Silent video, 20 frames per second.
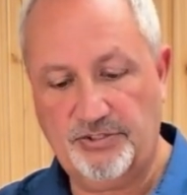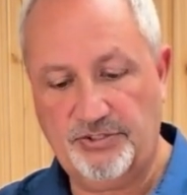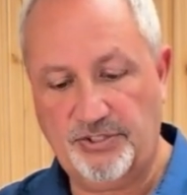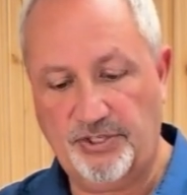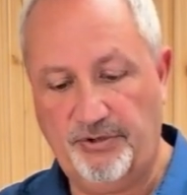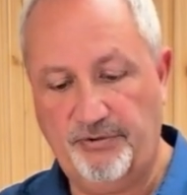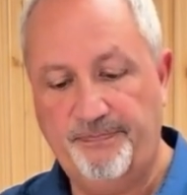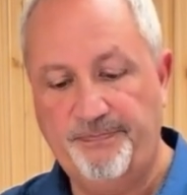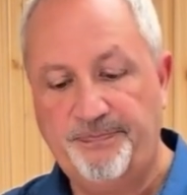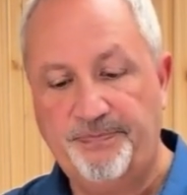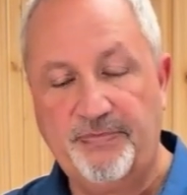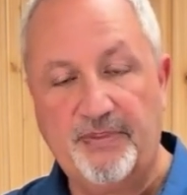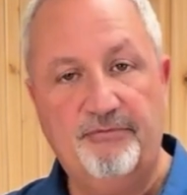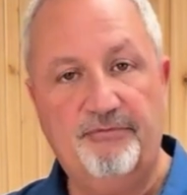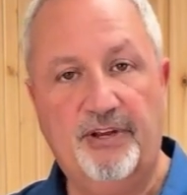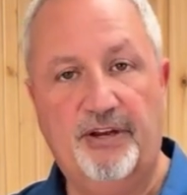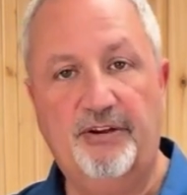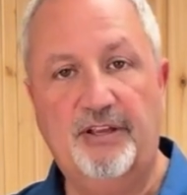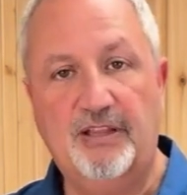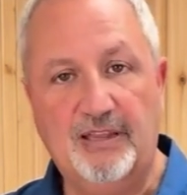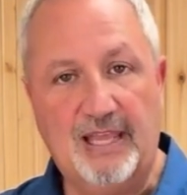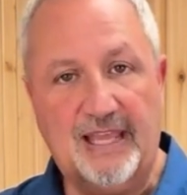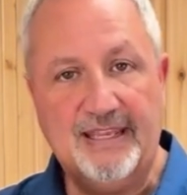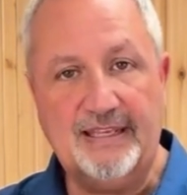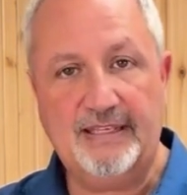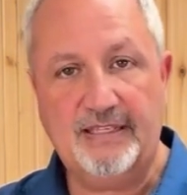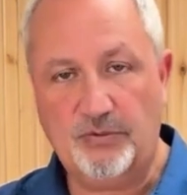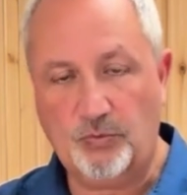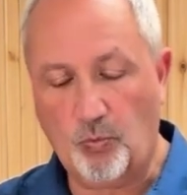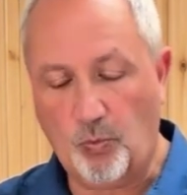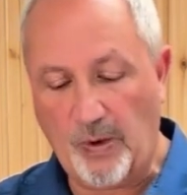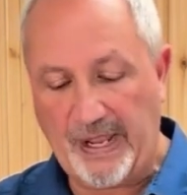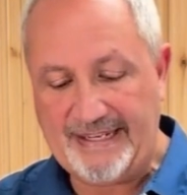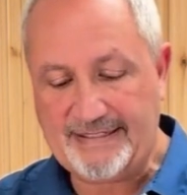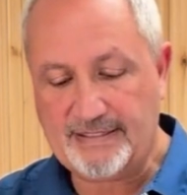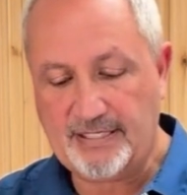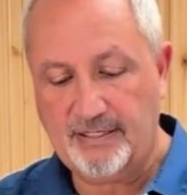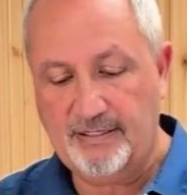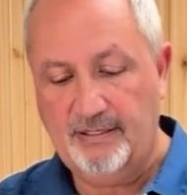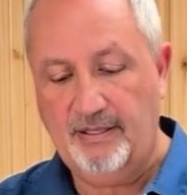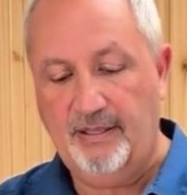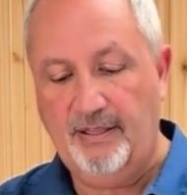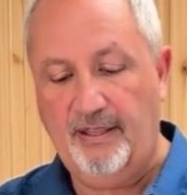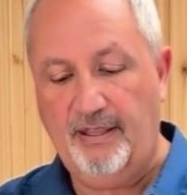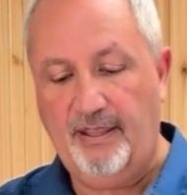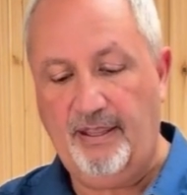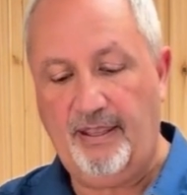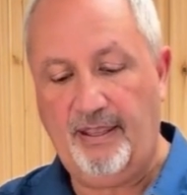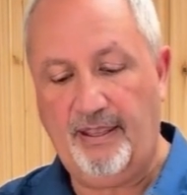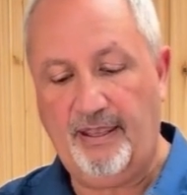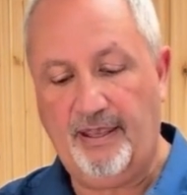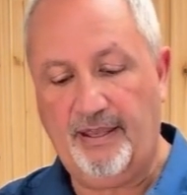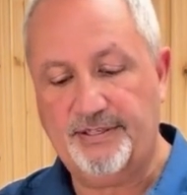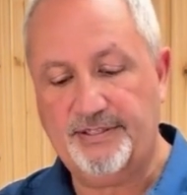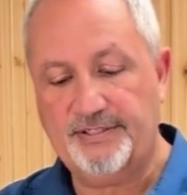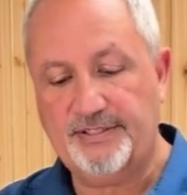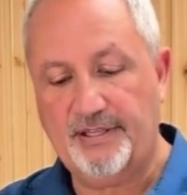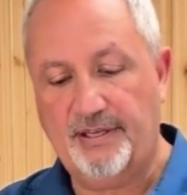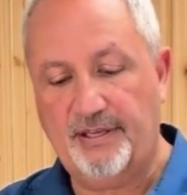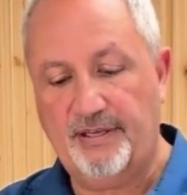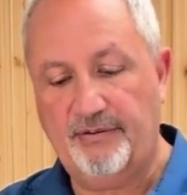So very light in weight and